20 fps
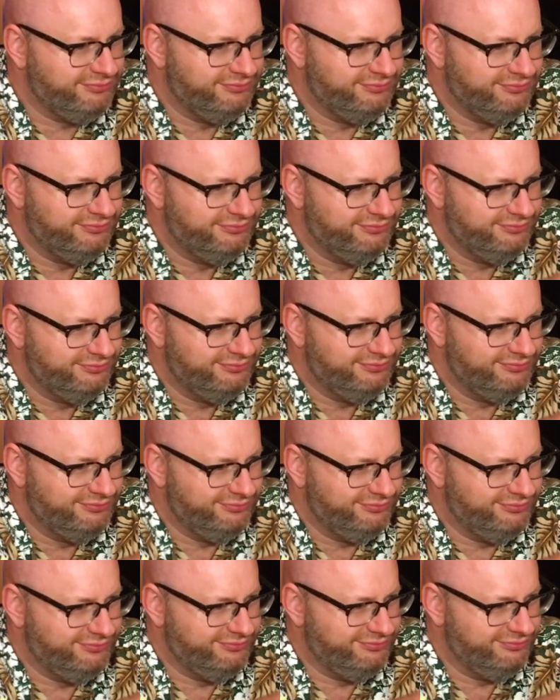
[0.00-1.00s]

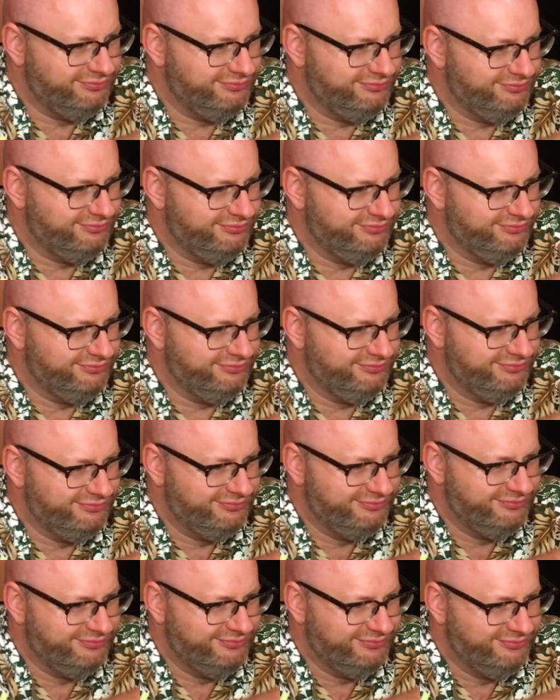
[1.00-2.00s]

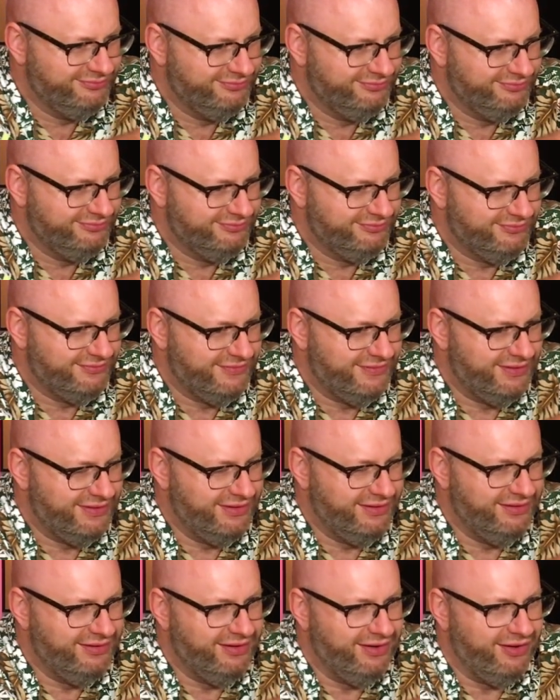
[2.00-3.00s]
(silent)